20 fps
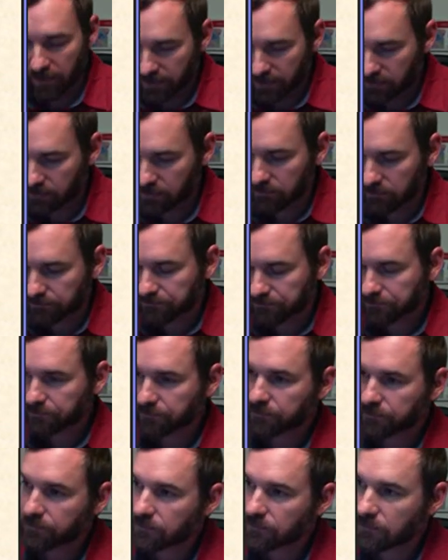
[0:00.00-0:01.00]
rates
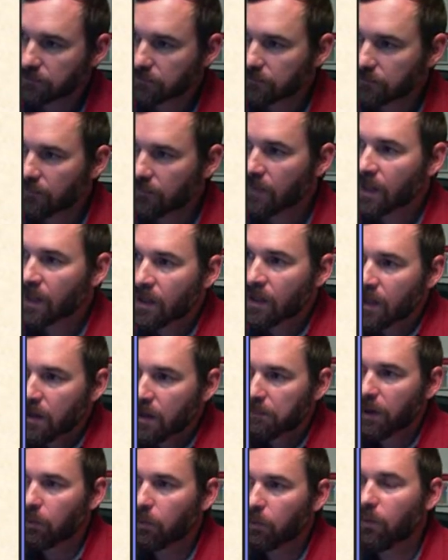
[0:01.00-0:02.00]

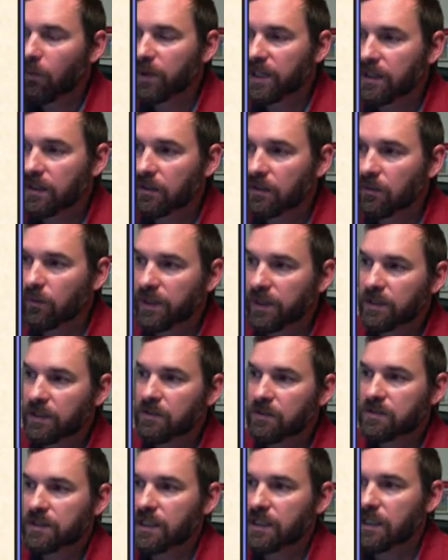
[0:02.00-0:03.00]
but when we we
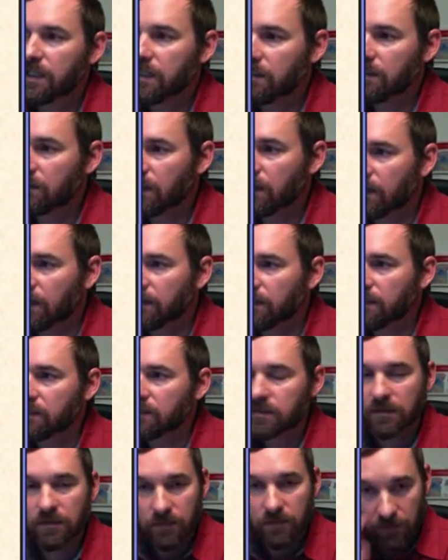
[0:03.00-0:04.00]
do see kind of
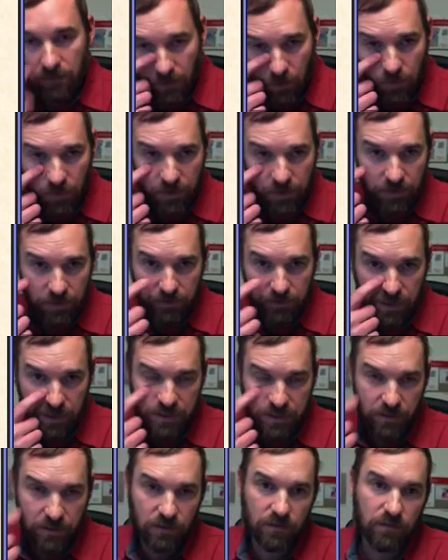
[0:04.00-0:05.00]
these lower
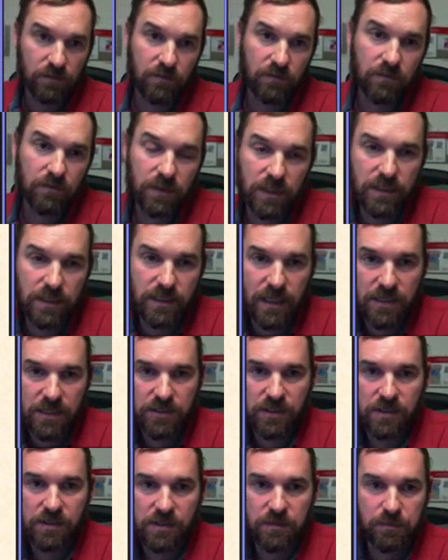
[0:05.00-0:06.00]
nutritional
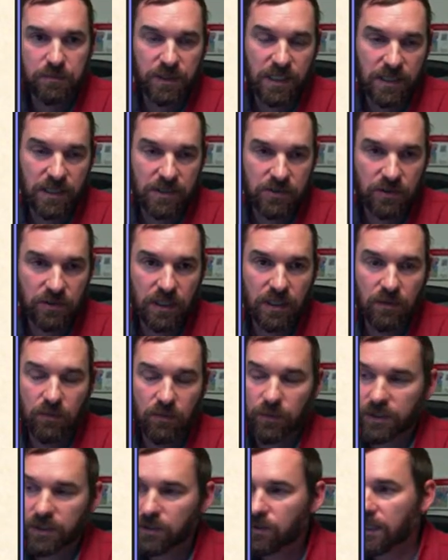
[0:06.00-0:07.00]
conditions potentially
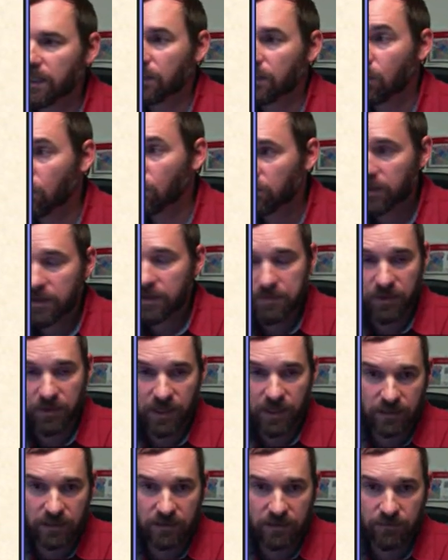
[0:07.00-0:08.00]
we do get lower
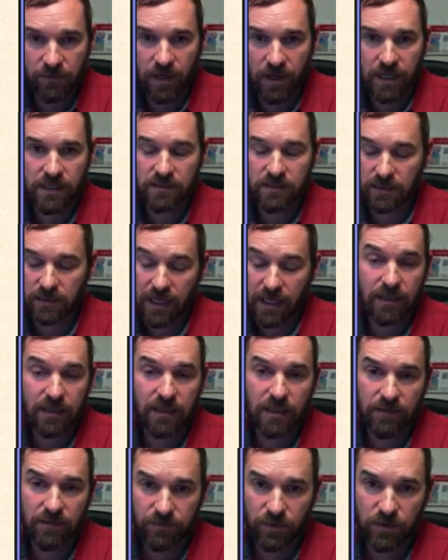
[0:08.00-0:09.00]
reproductive rates and that
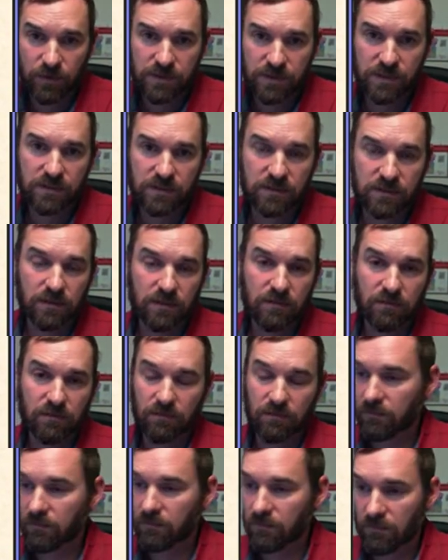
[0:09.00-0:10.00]
influences
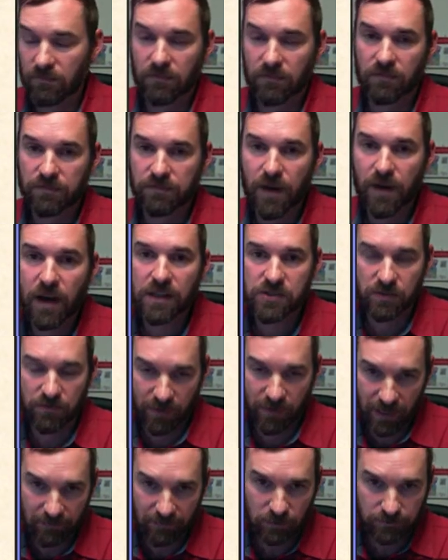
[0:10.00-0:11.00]
fawn
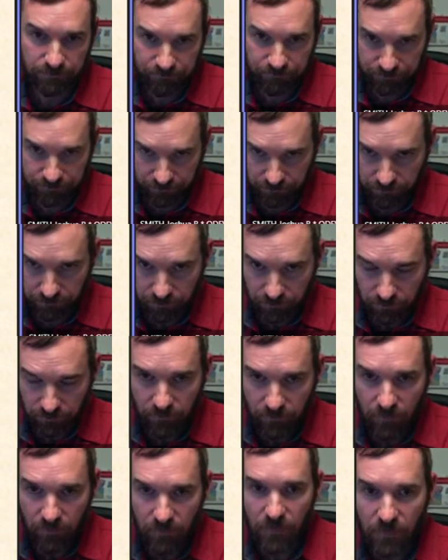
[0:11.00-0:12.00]
survival
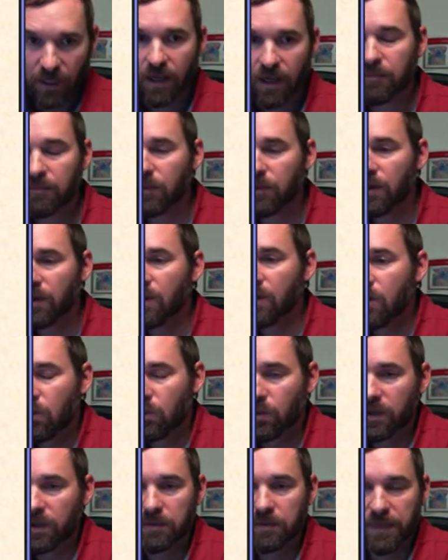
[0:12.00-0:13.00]
um,
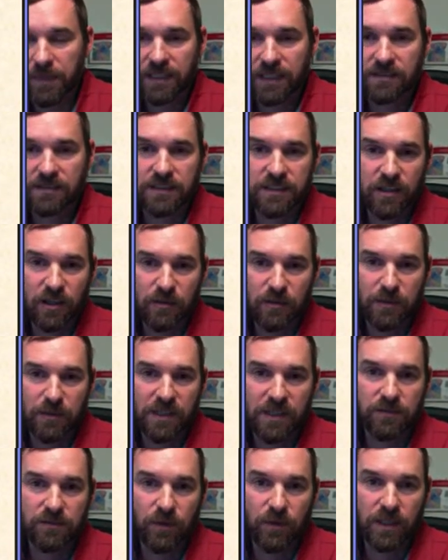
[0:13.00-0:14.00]
one of the biggest
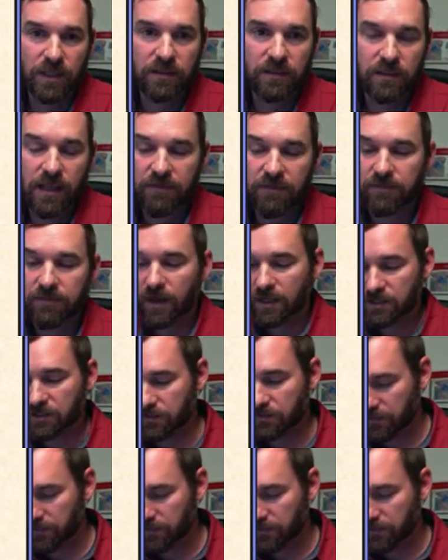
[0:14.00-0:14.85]
determinants of whether that fawn